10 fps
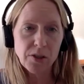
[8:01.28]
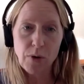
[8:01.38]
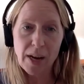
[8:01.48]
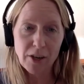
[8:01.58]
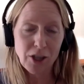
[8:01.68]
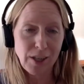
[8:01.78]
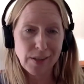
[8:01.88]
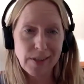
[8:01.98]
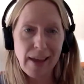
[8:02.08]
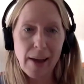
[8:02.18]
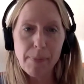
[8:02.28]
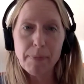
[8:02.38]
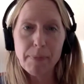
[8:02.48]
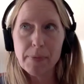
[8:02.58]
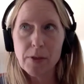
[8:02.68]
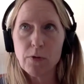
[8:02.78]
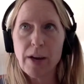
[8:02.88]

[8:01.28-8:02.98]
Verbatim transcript: strategies that the